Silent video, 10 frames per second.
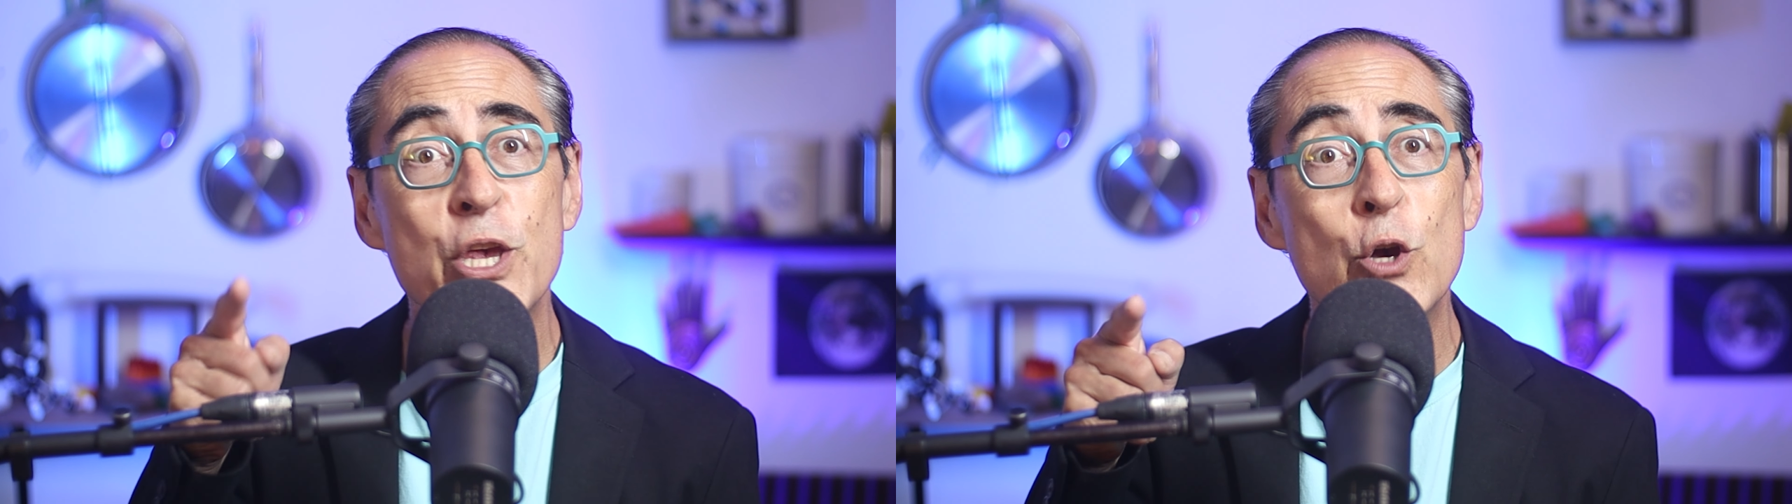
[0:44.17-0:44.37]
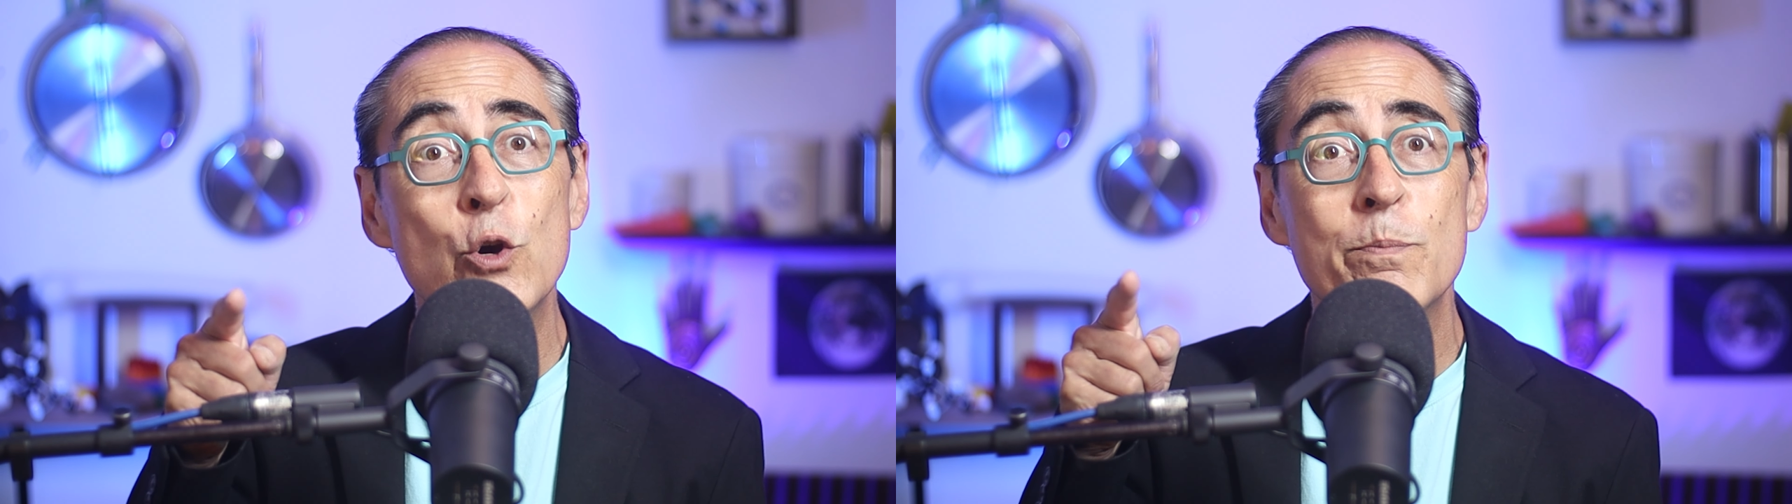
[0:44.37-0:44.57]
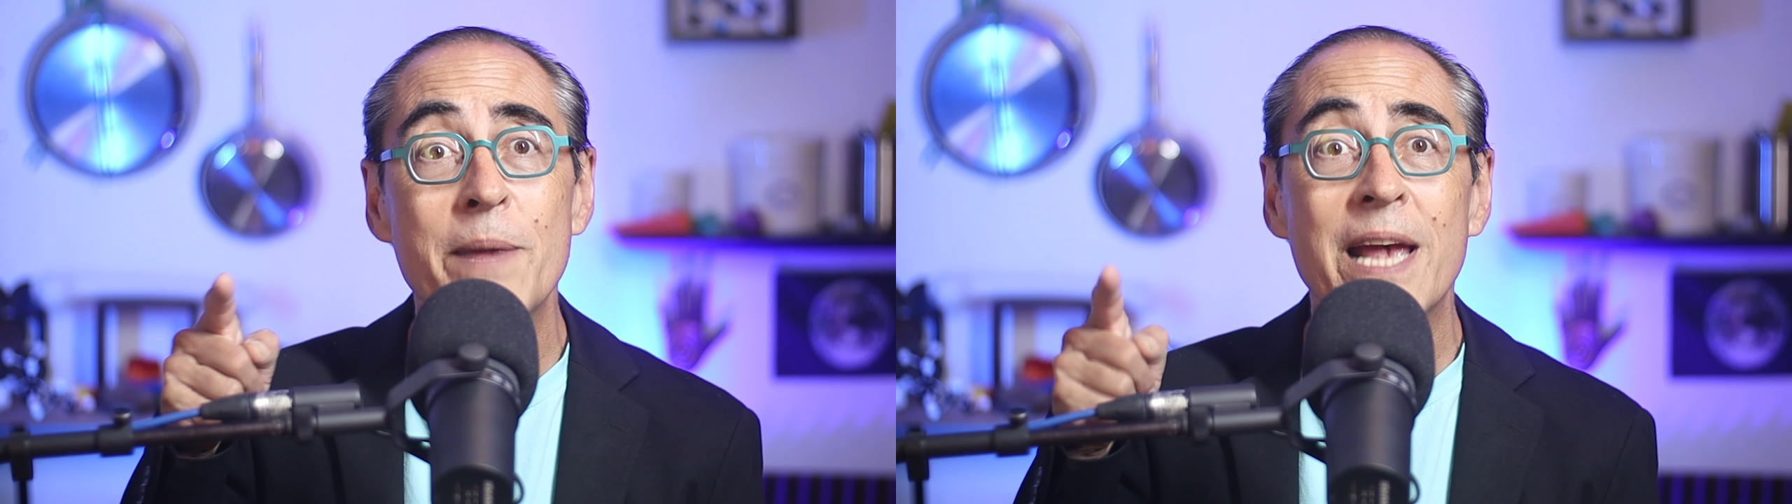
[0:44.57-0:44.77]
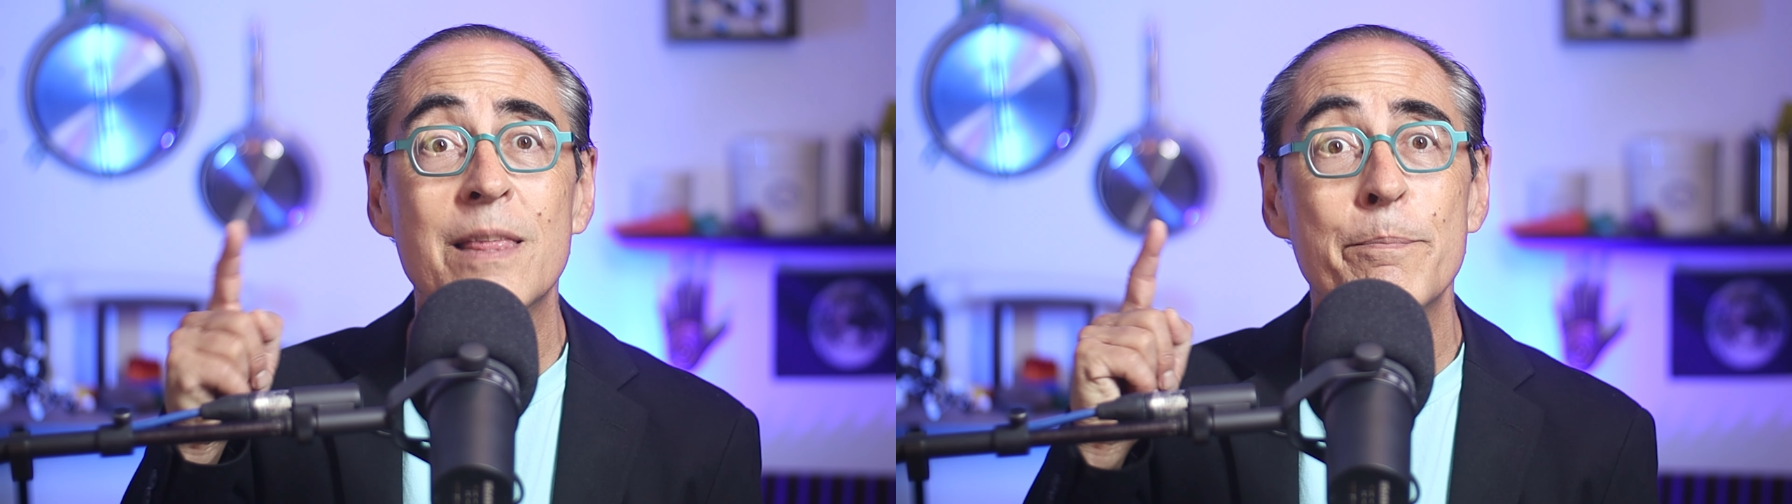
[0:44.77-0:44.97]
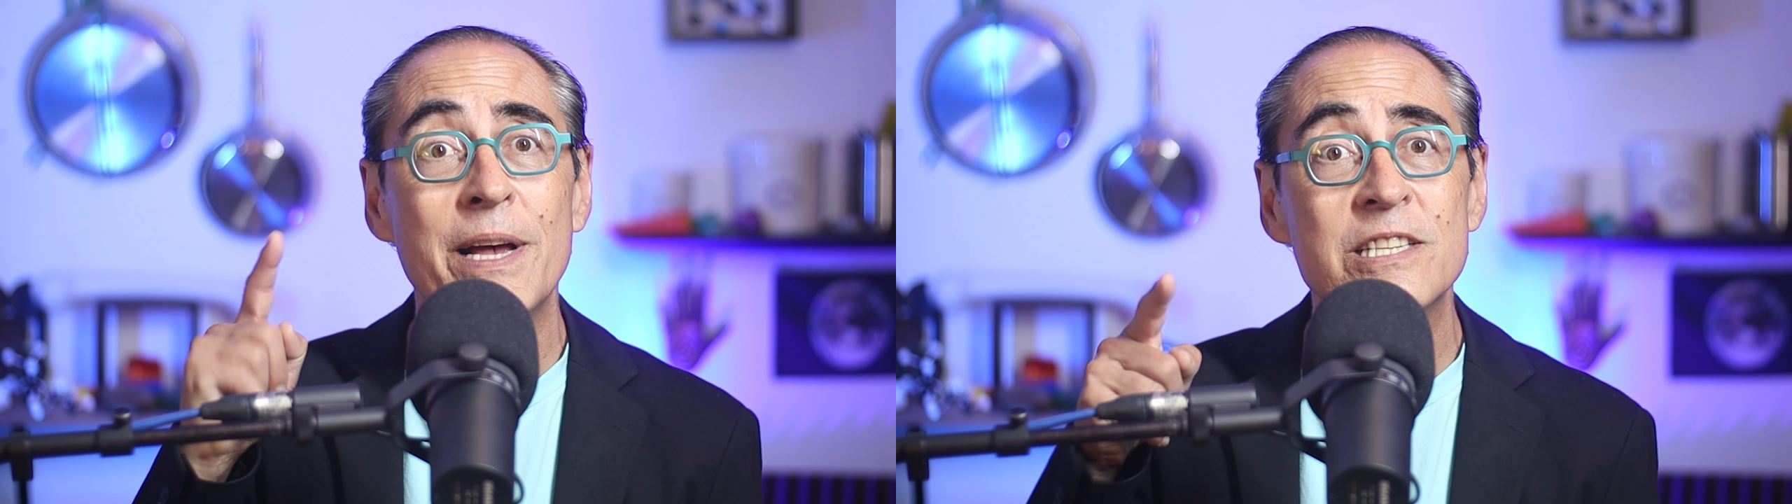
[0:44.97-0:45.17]
you make
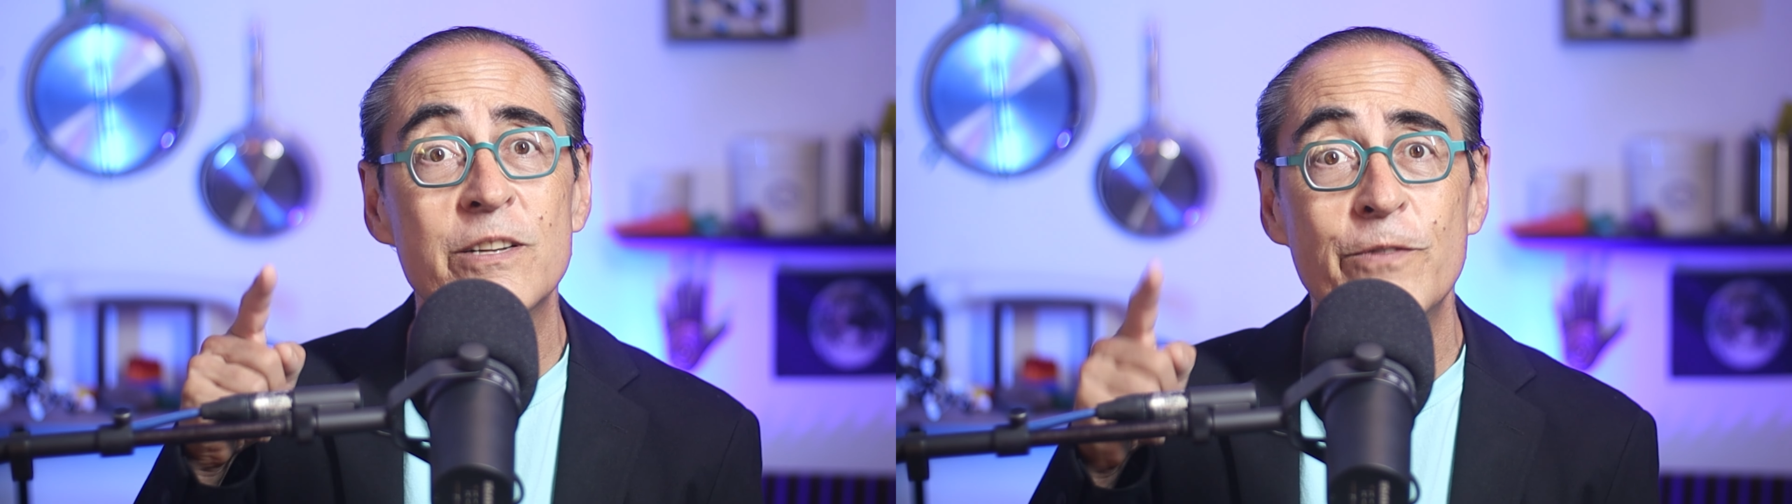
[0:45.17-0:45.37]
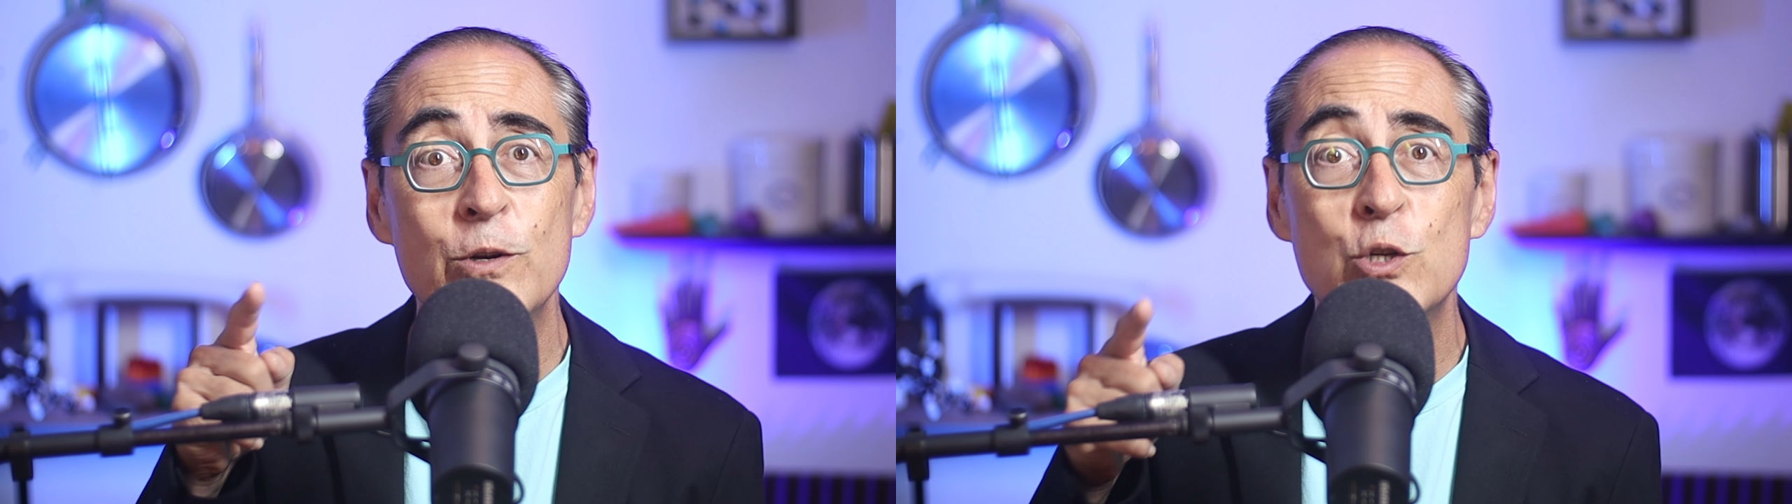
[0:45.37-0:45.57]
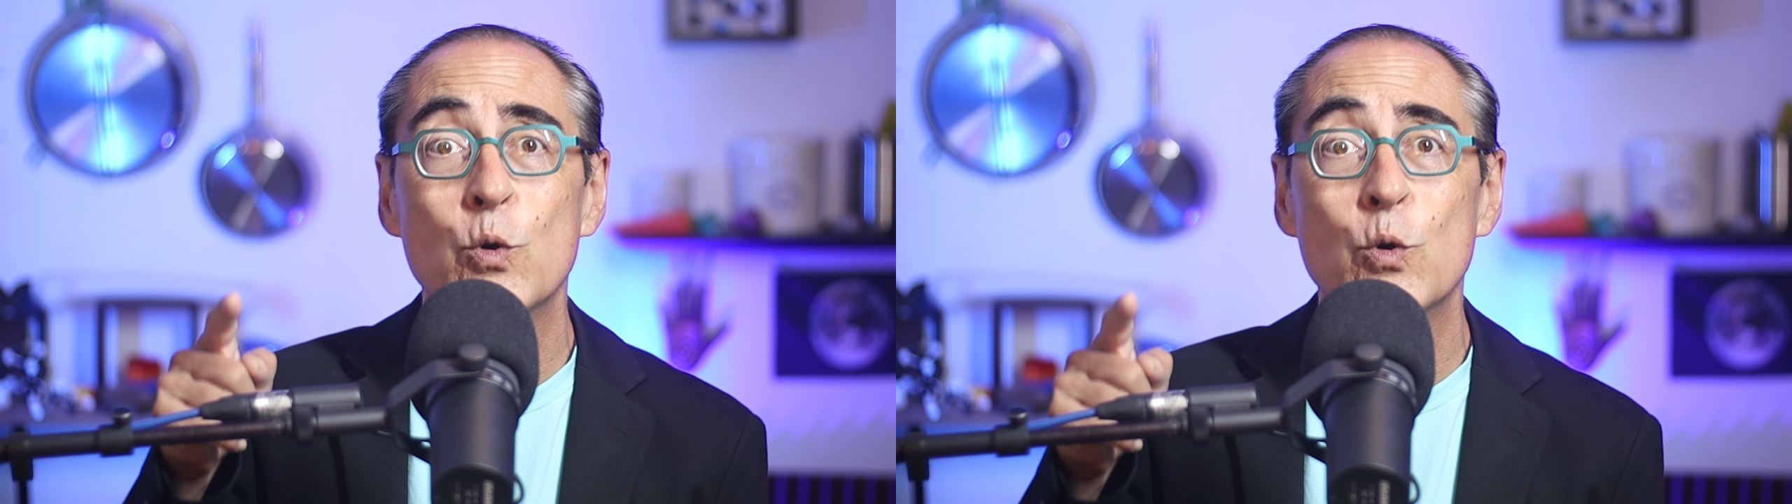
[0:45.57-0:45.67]
the best food